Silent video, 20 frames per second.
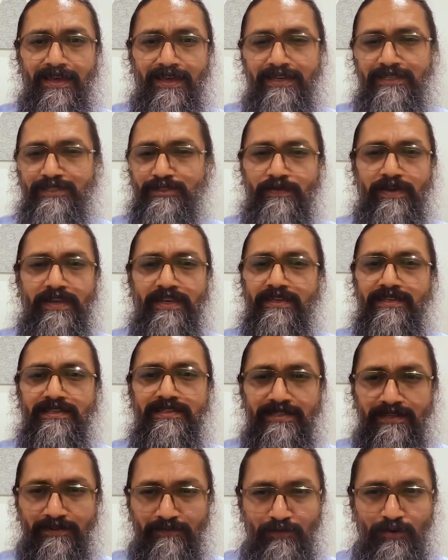it's very
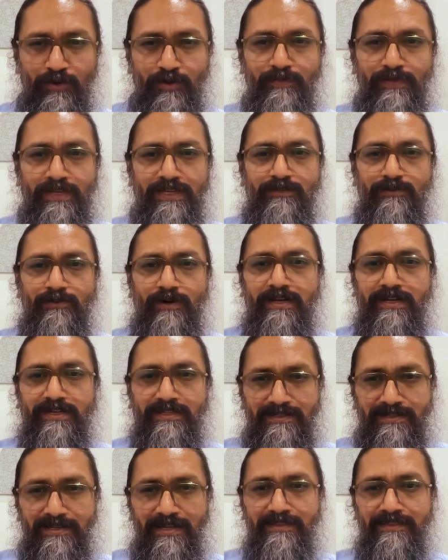easy for me to
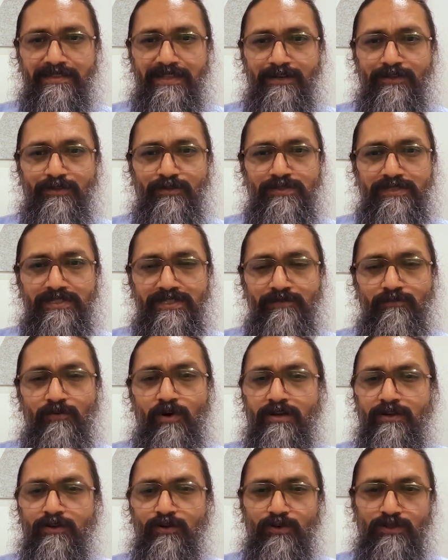understand that, to see
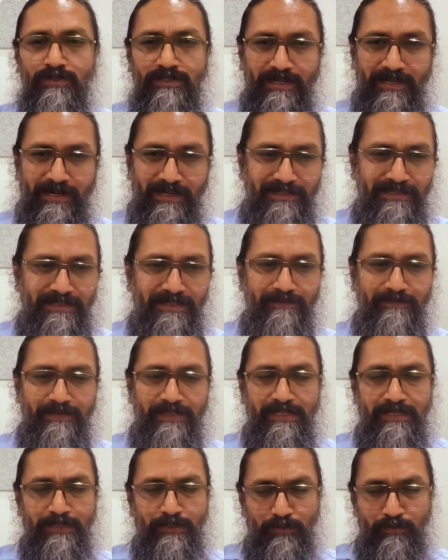what course correction we
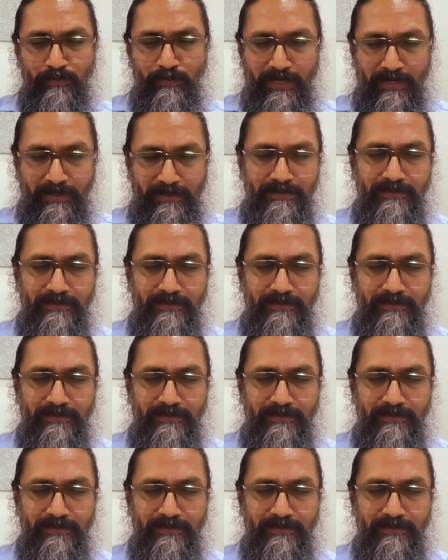need to make.